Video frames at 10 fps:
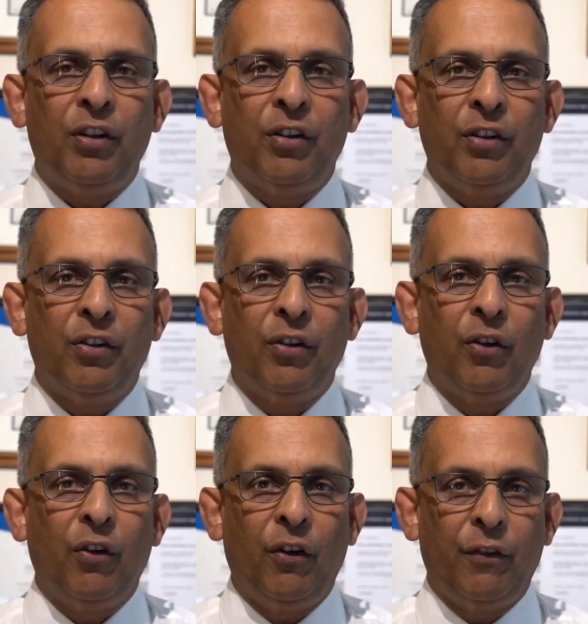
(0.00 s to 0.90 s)
or
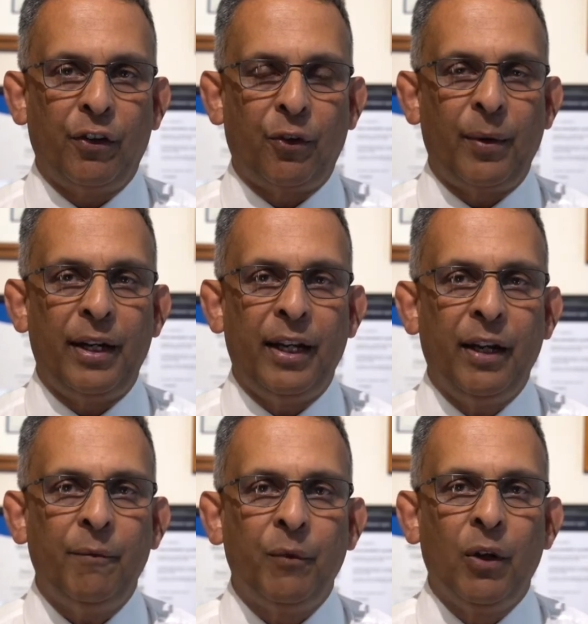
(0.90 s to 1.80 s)
citizens of
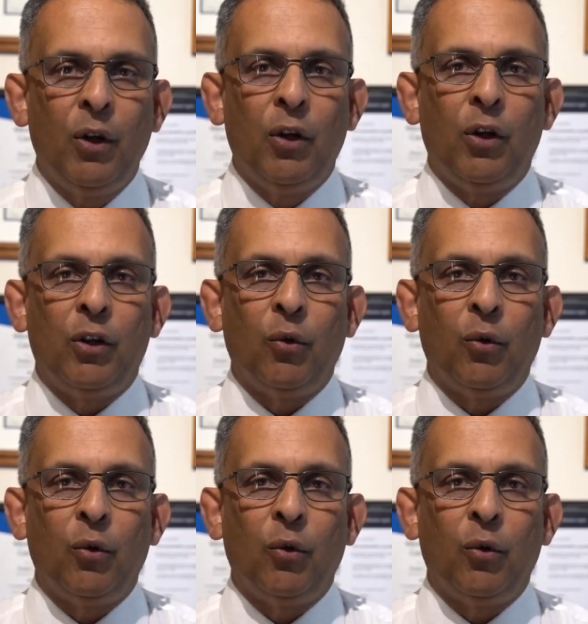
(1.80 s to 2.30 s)
Australia